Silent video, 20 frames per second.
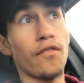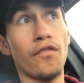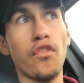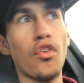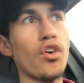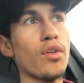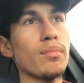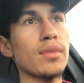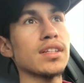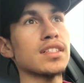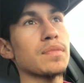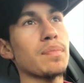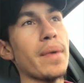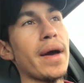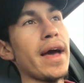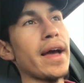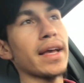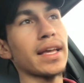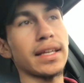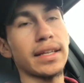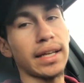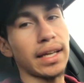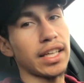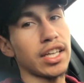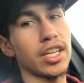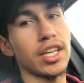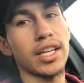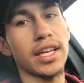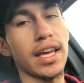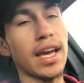4 months back and I
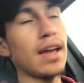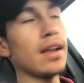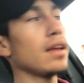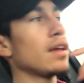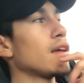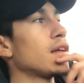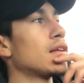couldn't get it.